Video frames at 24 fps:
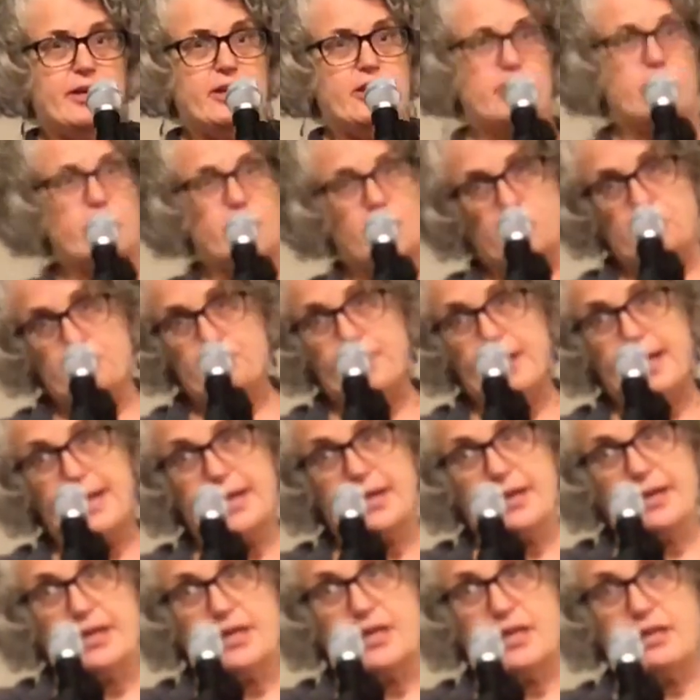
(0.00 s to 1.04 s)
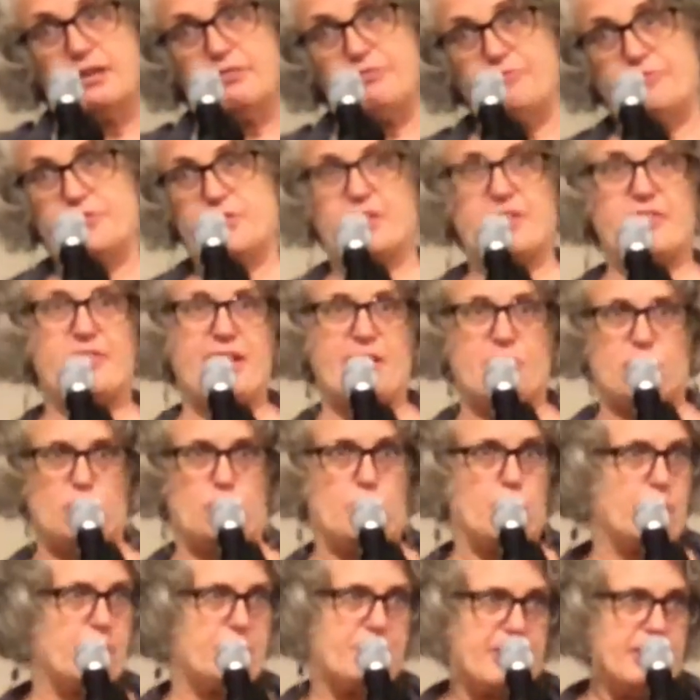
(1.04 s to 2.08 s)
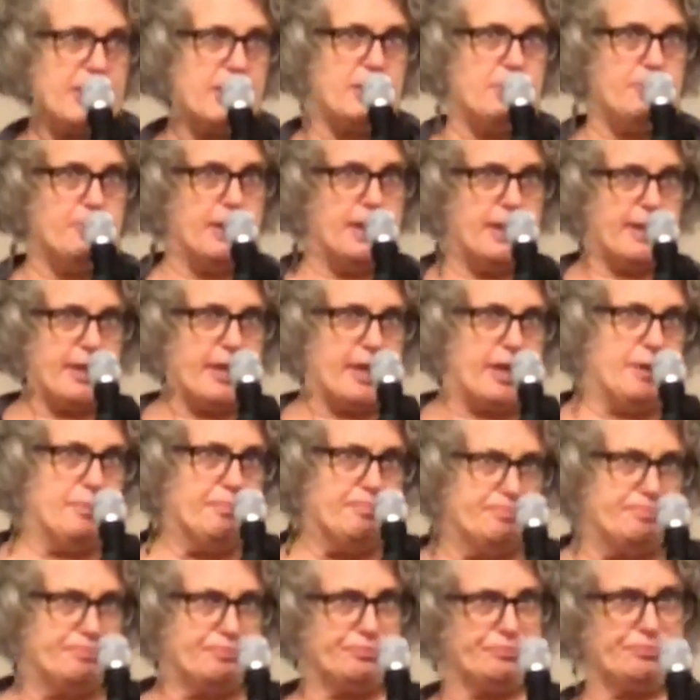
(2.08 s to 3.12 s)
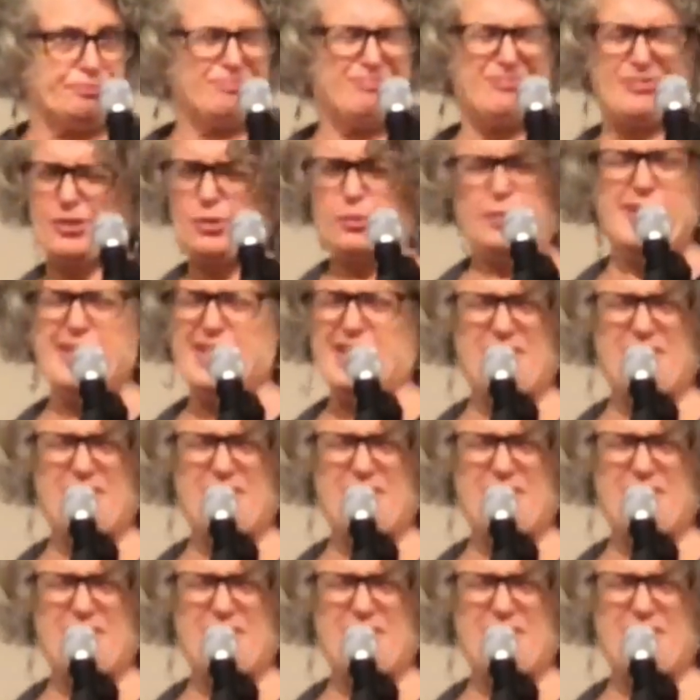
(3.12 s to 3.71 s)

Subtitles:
You don't buy a gift that's worth any money. We